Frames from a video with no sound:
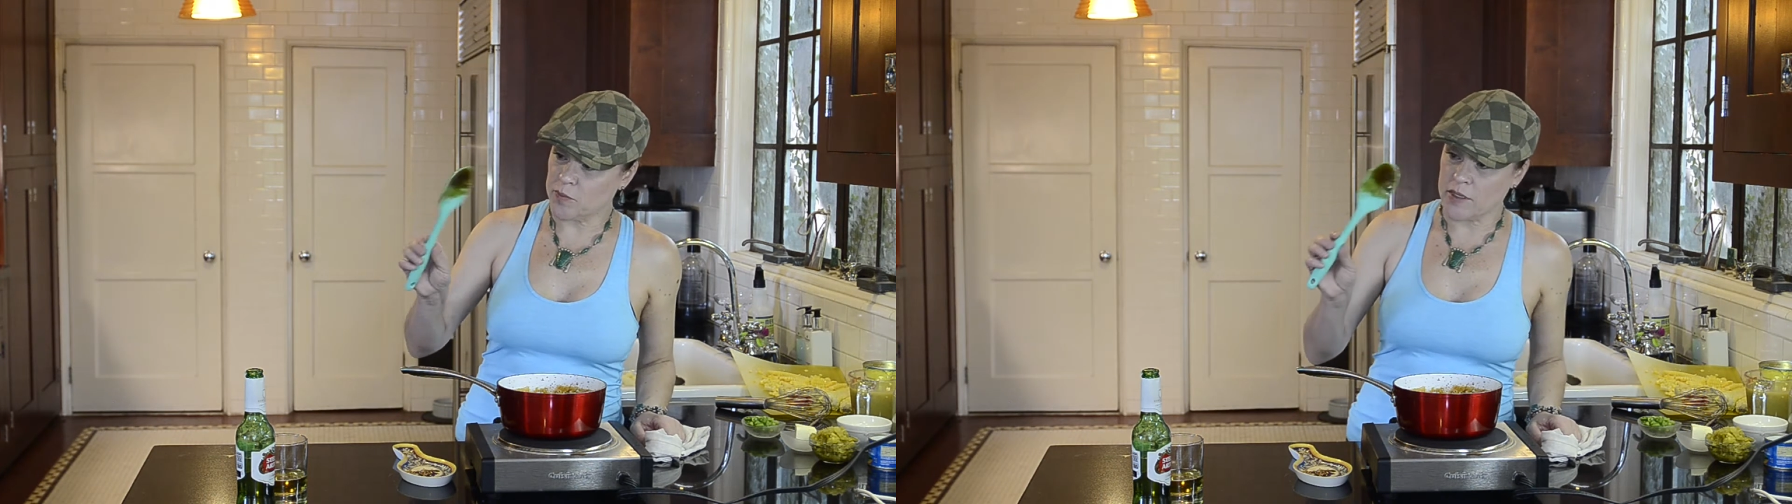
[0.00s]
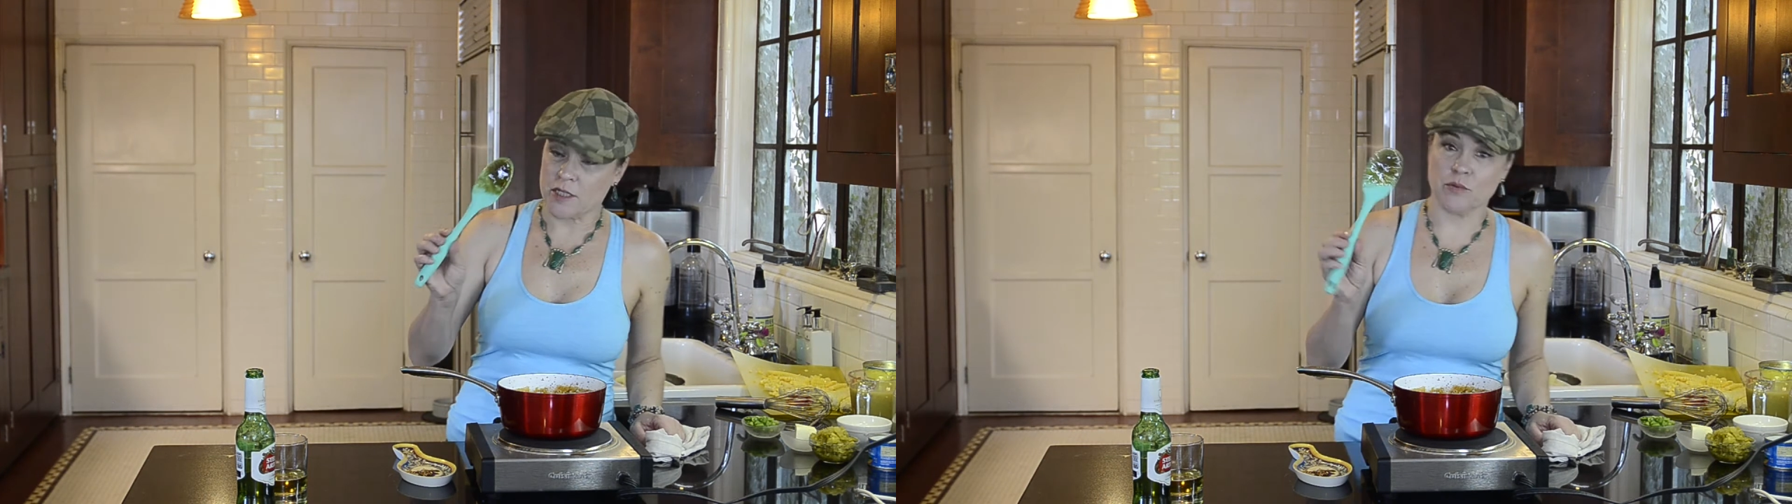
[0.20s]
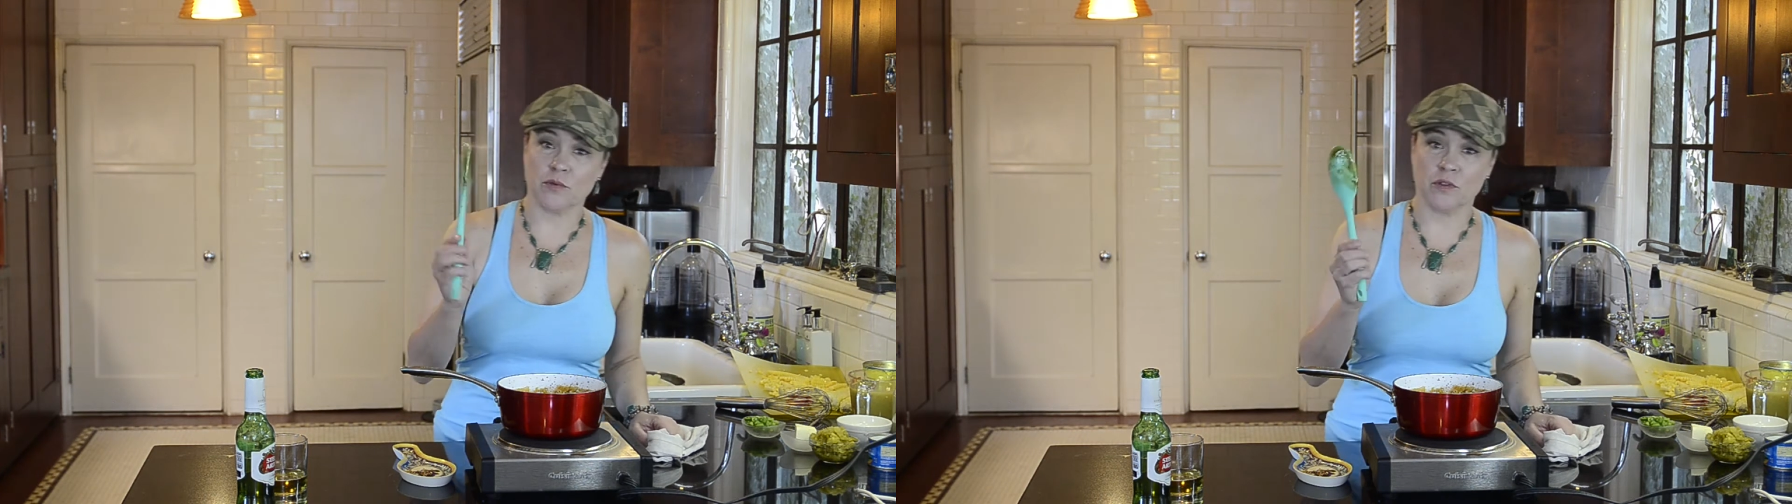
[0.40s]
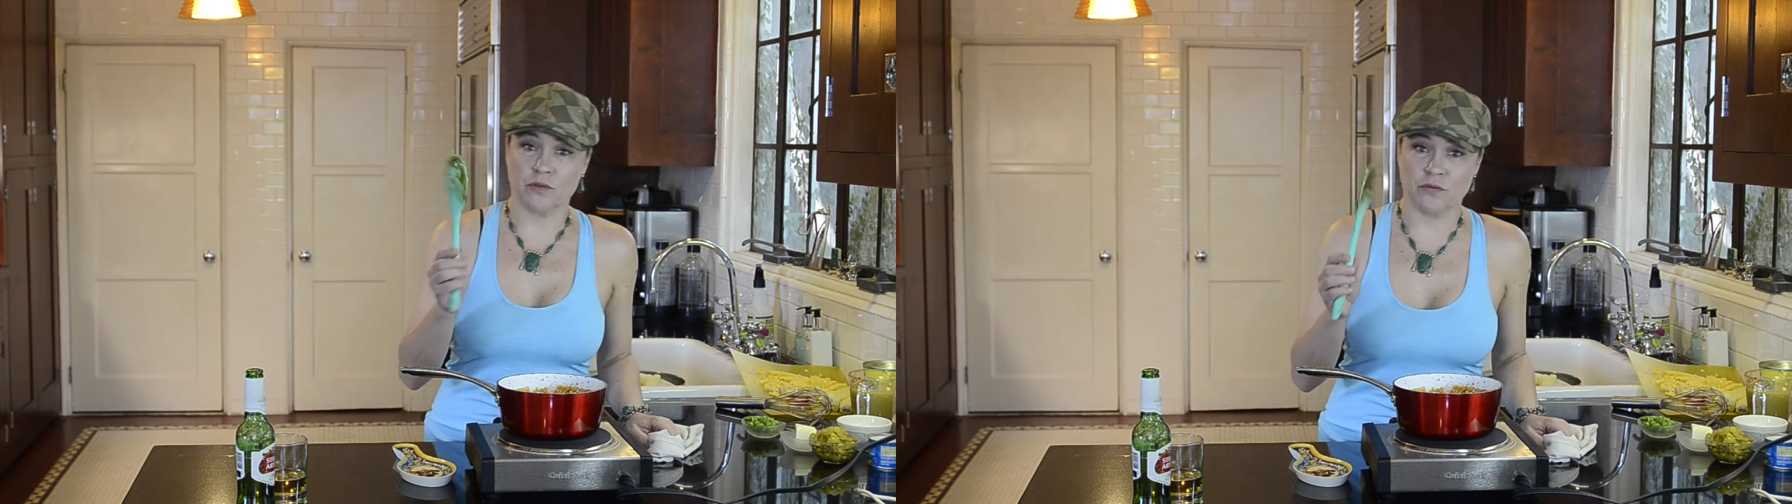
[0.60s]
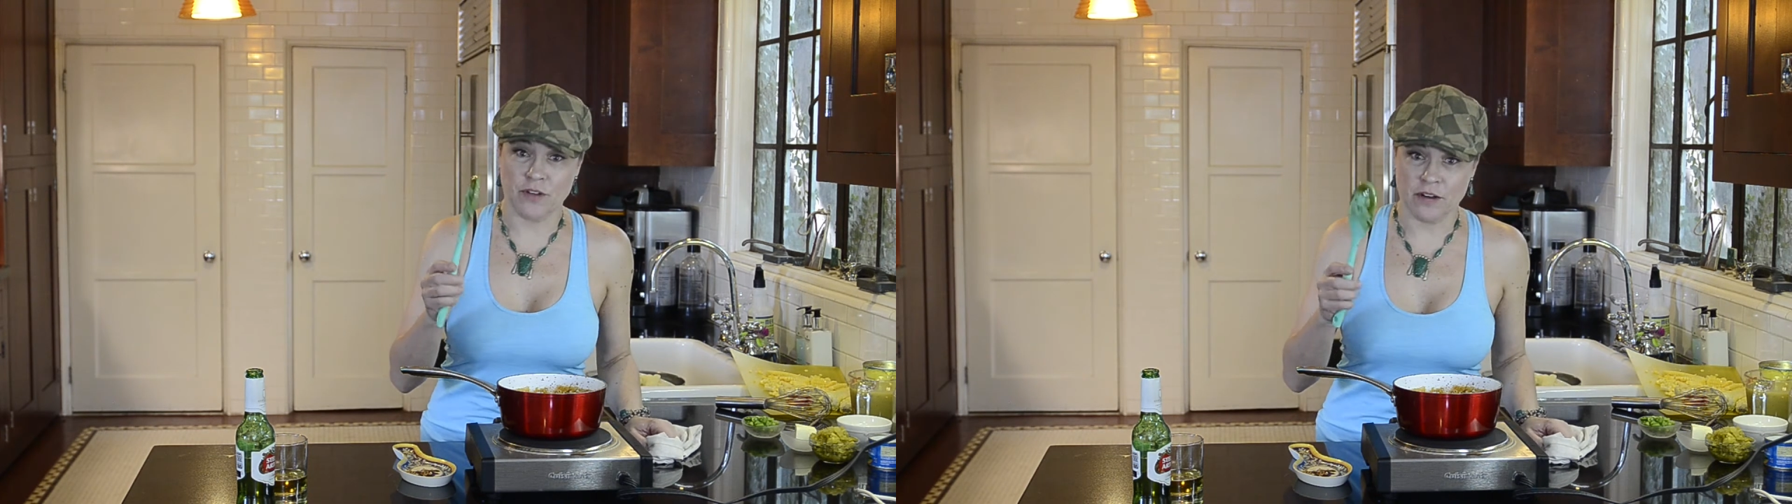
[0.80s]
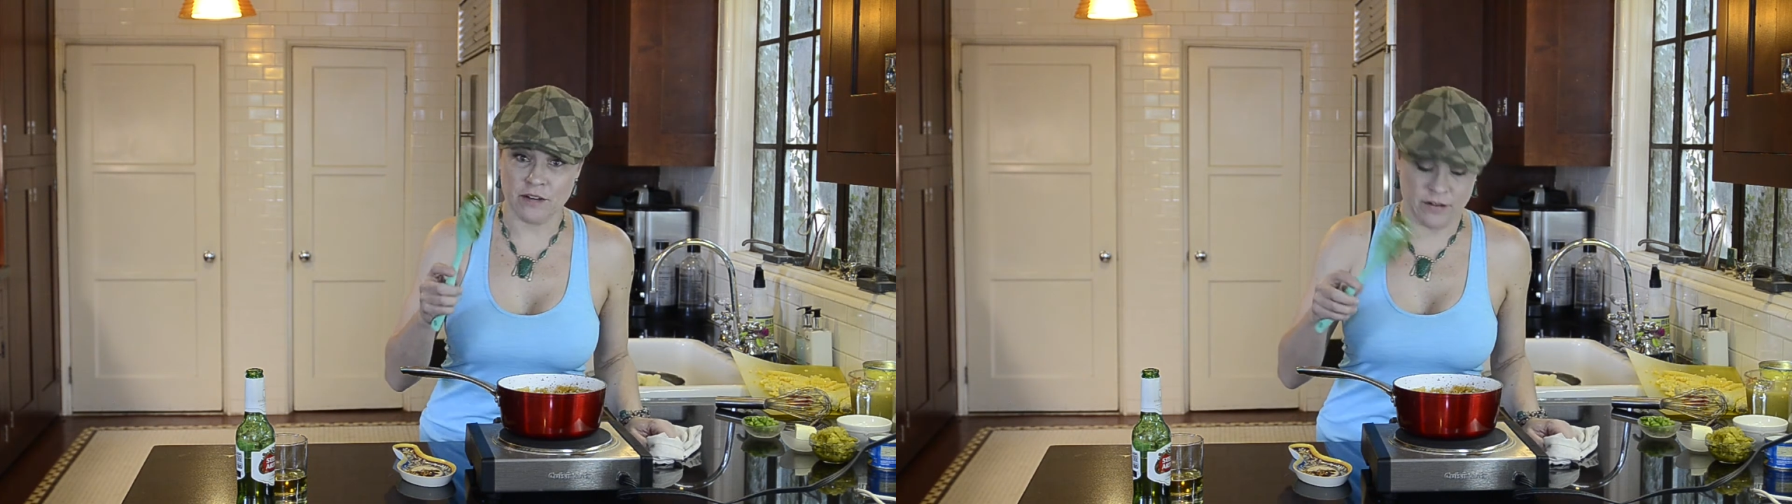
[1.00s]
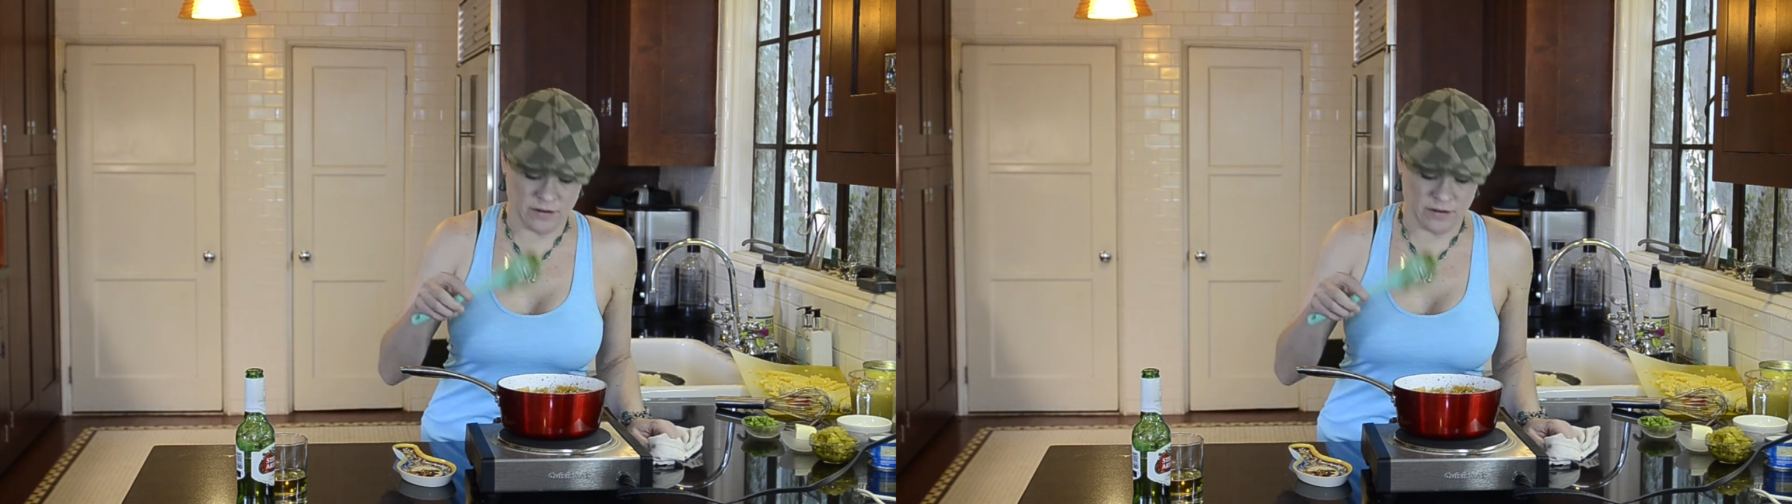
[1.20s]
My spoon is very,